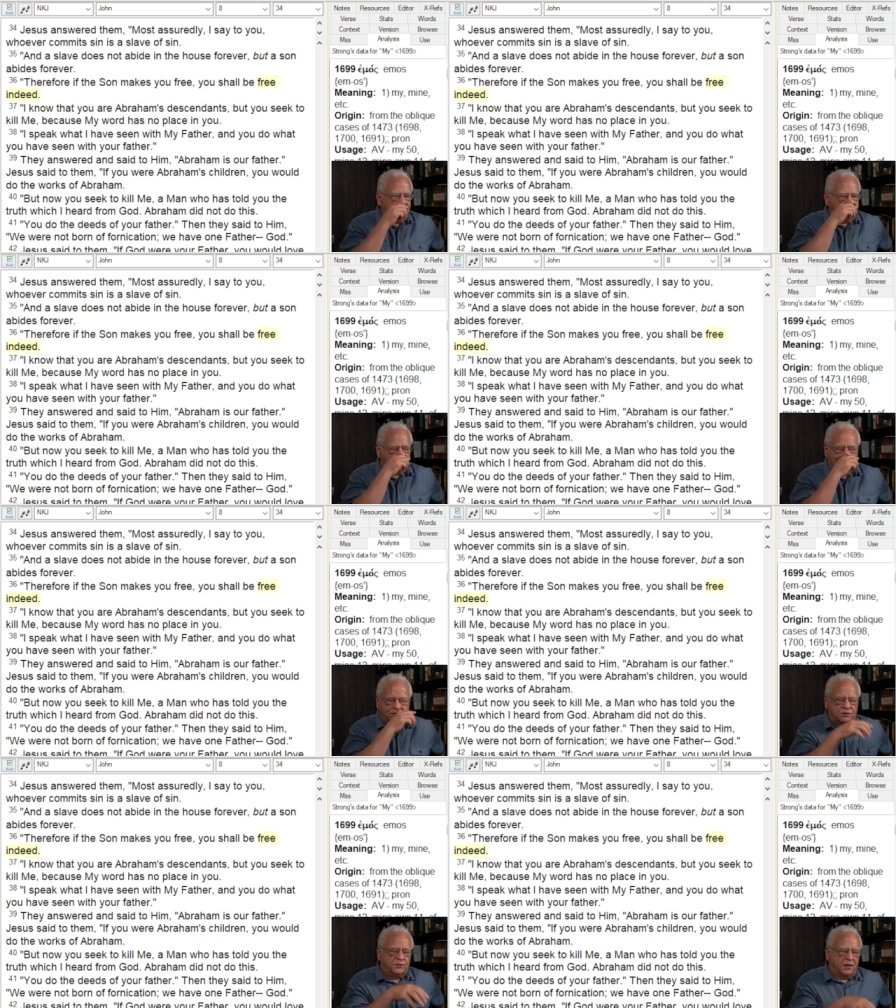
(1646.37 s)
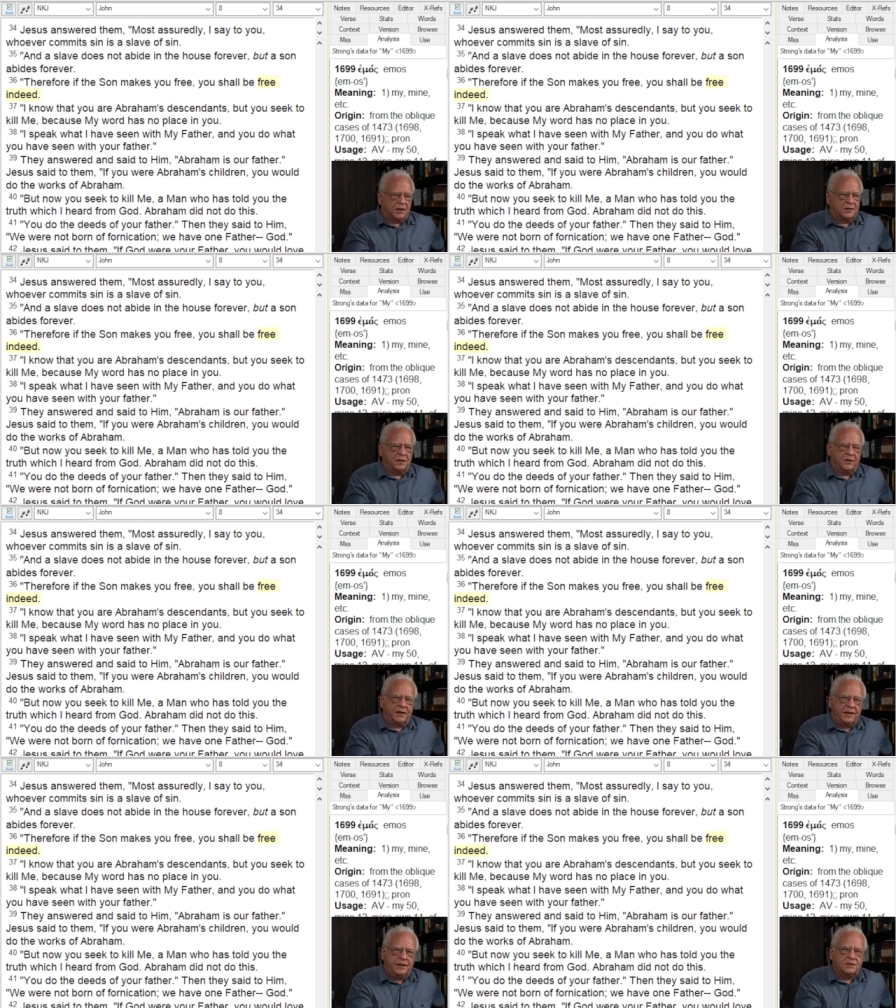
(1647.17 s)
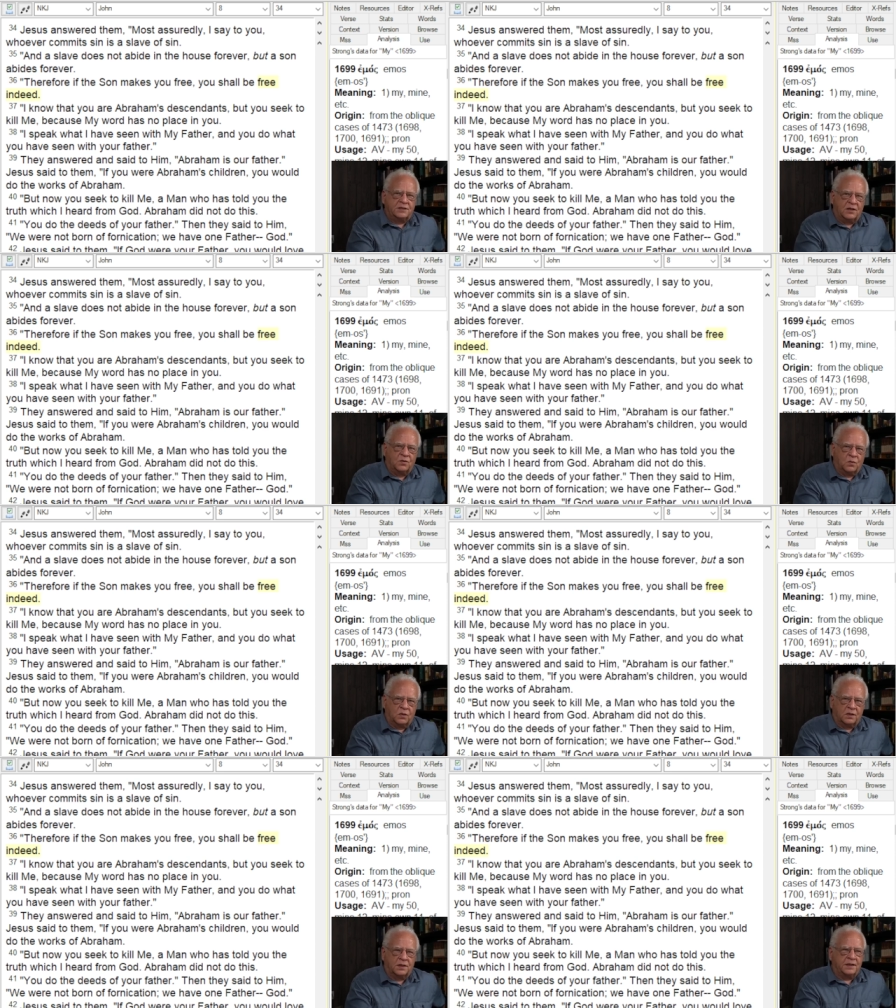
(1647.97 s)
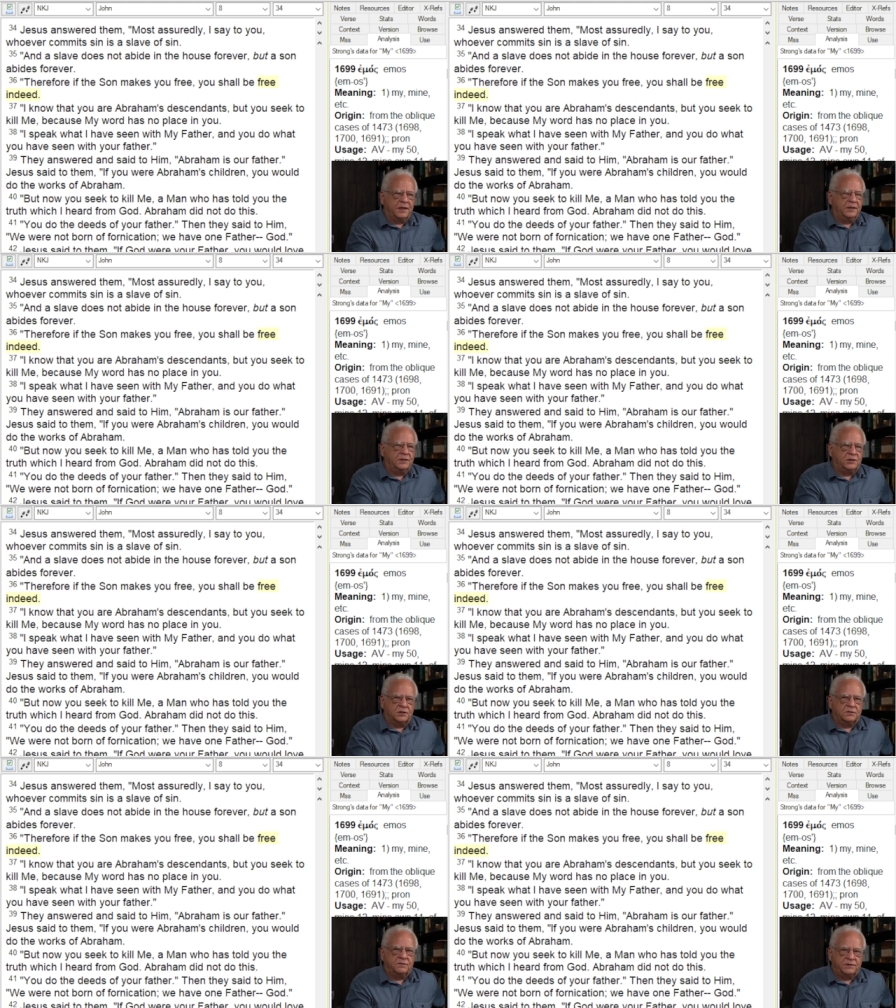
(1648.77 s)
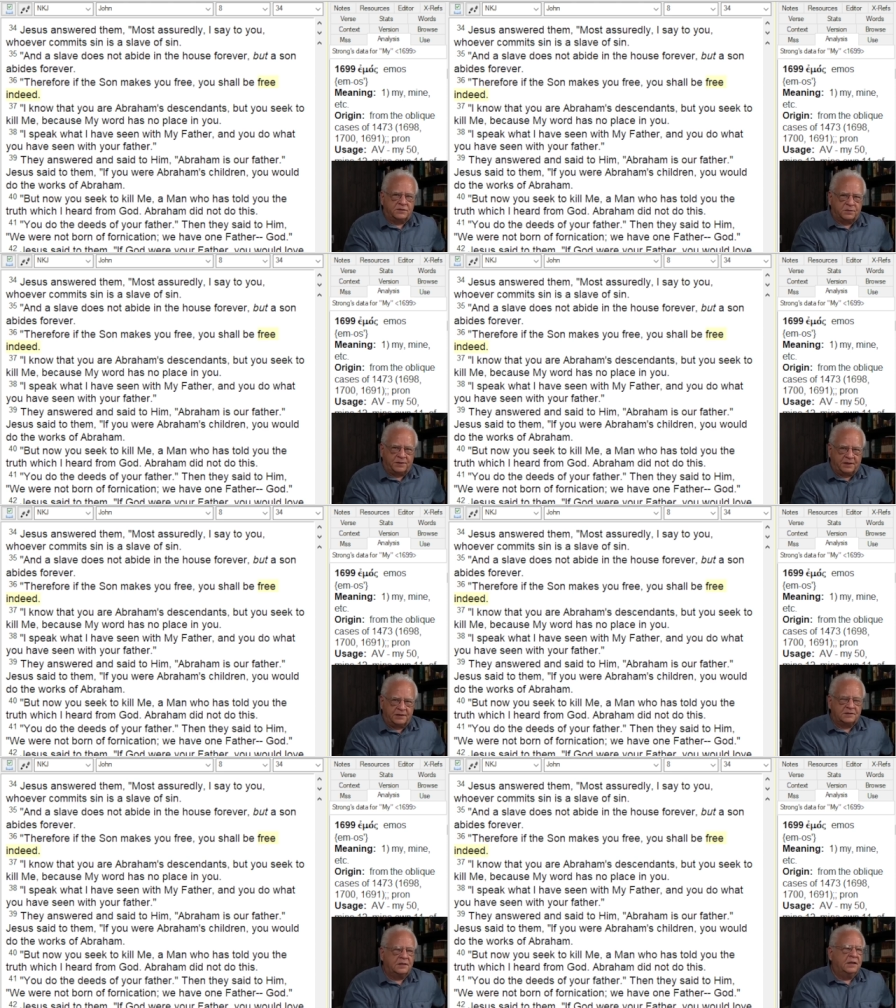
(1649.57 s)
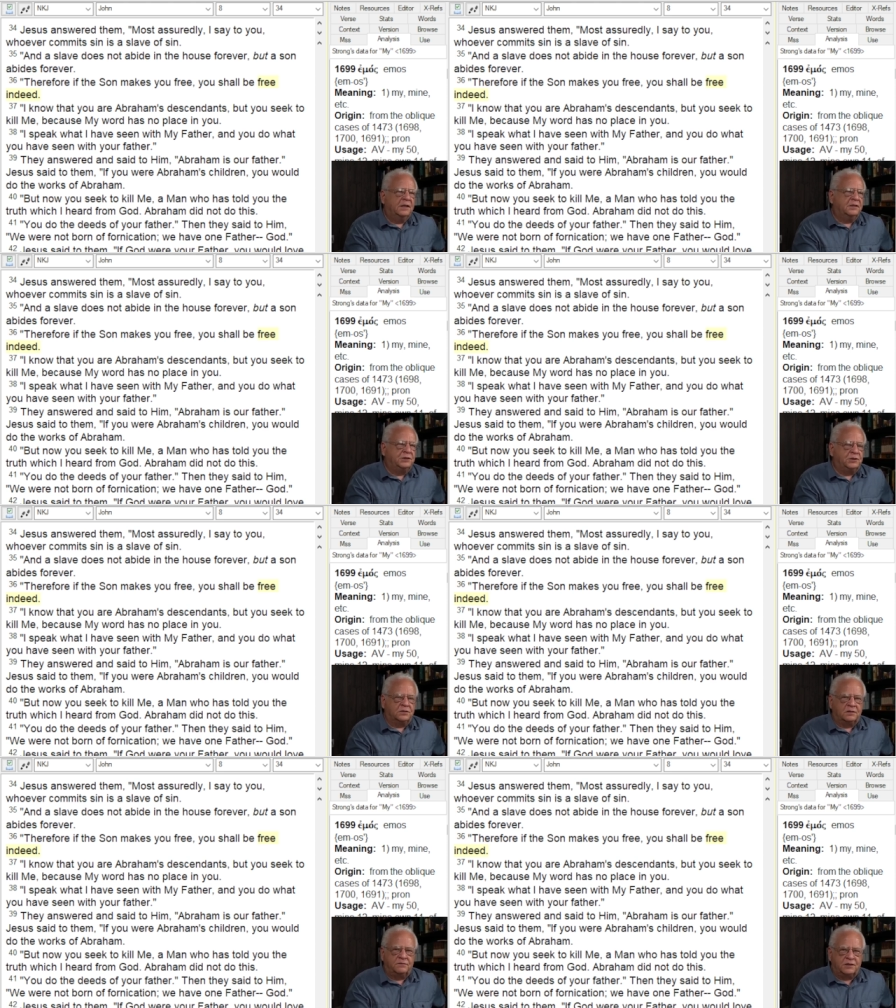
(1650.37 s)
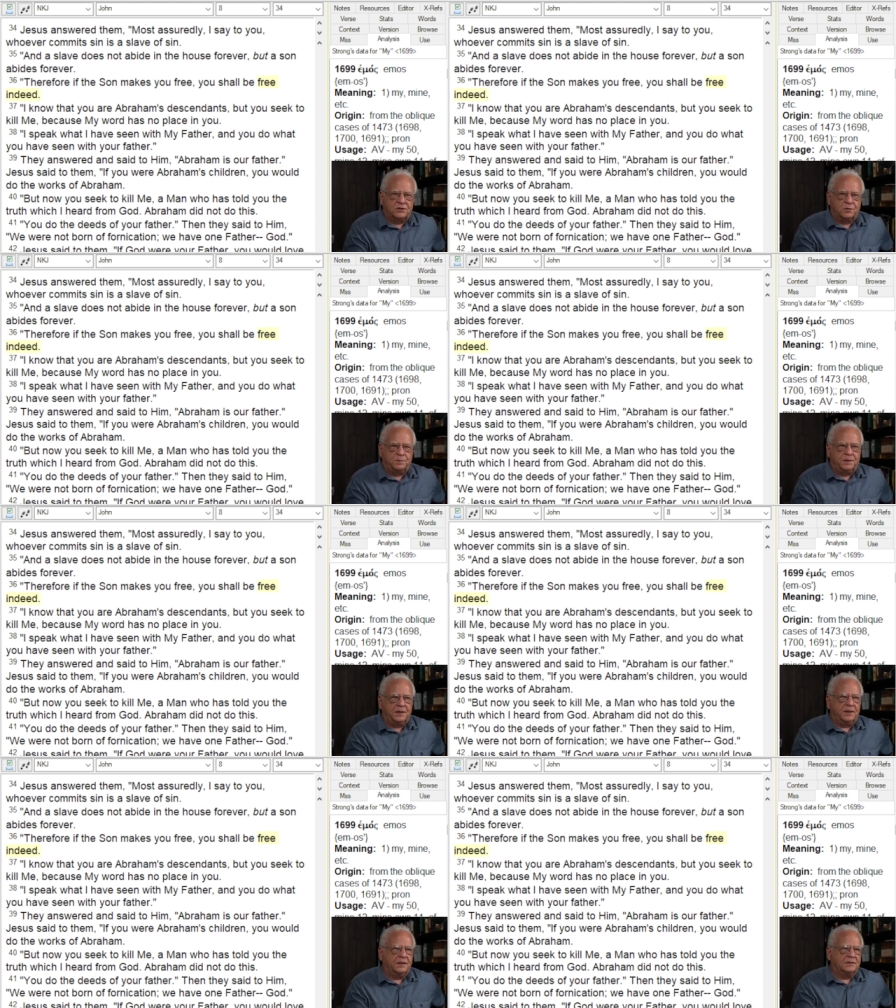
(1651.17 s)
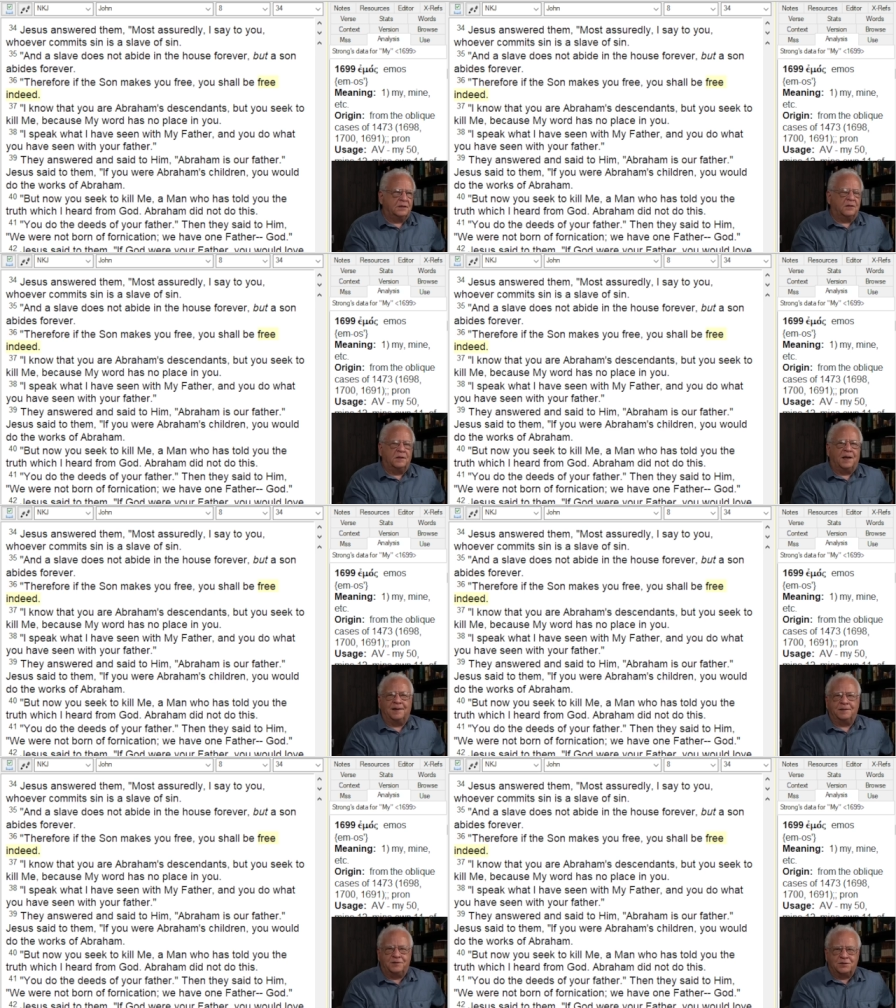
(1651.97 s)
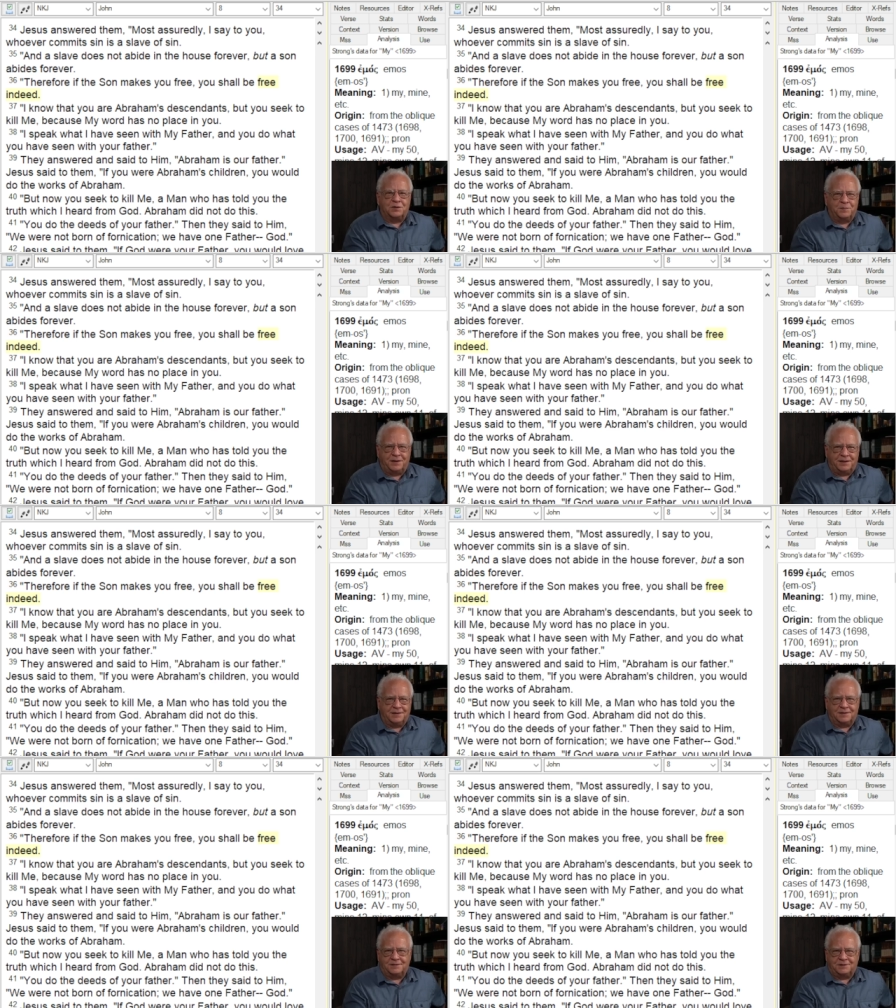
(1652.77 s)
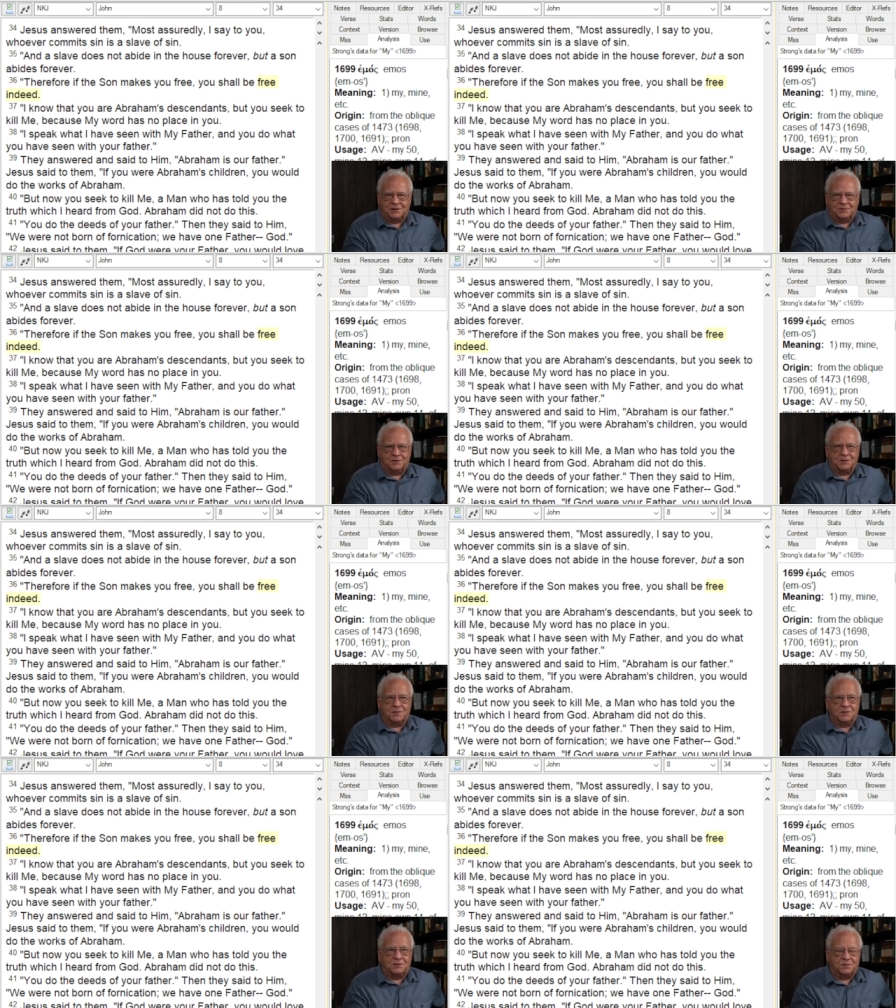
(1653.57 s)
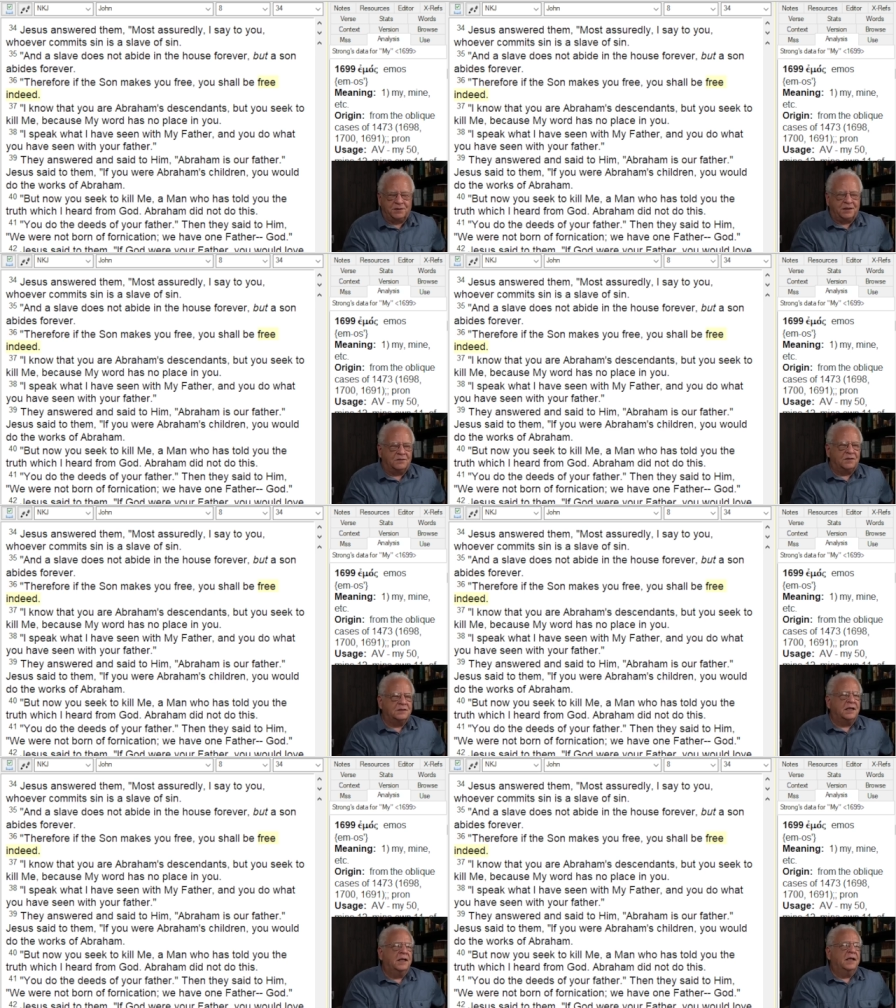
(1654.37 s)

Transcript: The scripture is very clear. He is at work in the children of disobedience. The children of disobedience are not disobedient children as opposed to obedient ones.